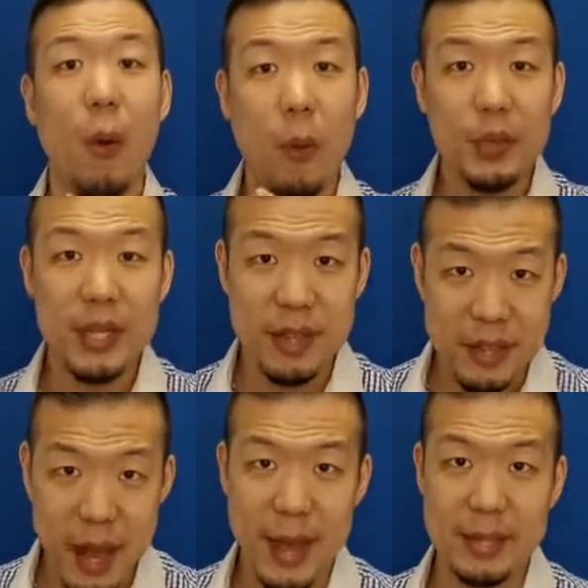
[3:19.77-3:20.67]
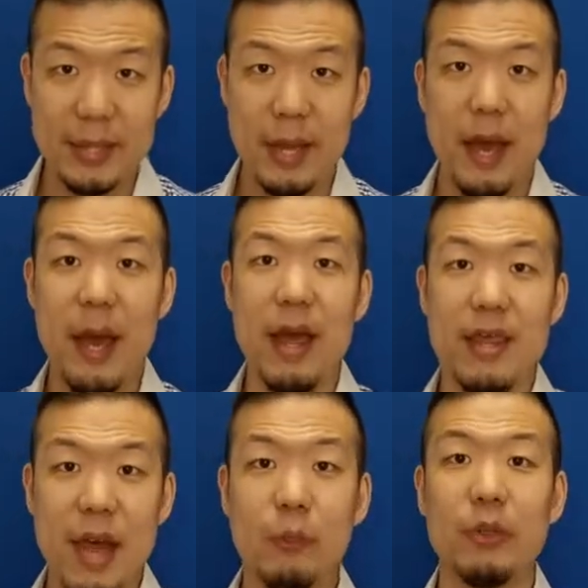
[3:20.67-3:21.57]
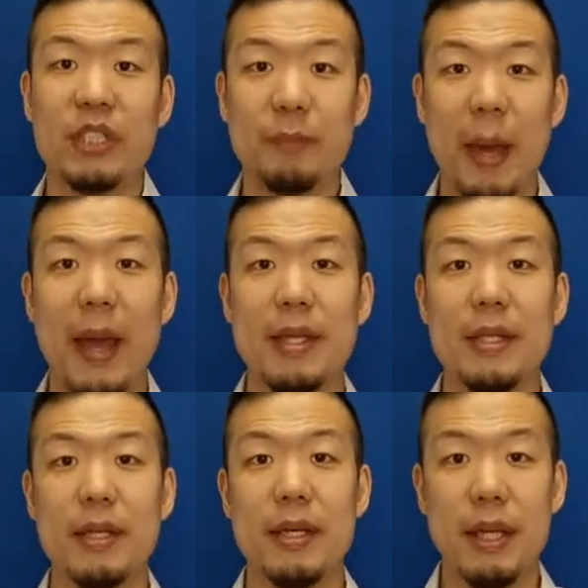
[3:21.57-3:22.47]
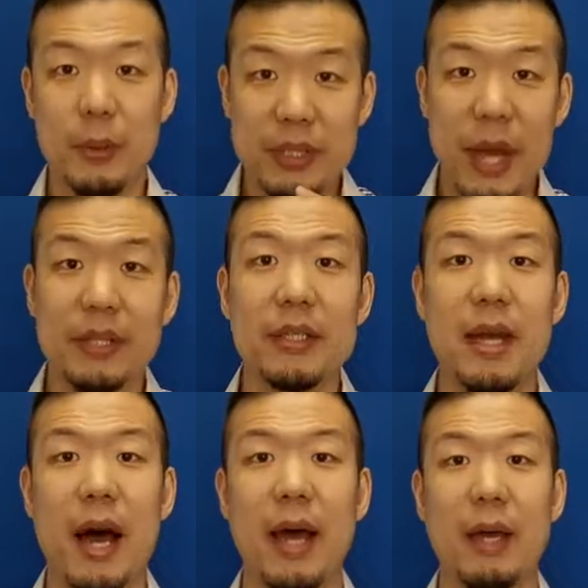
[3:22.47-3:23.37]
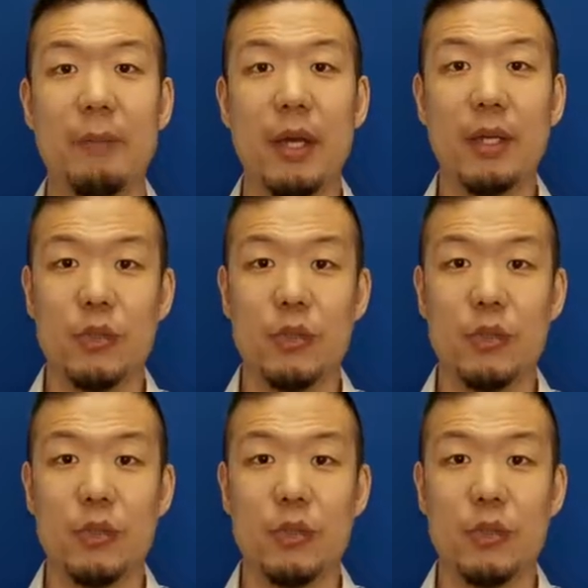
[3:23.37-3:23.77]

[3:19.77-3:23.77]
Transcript: only then they will take the time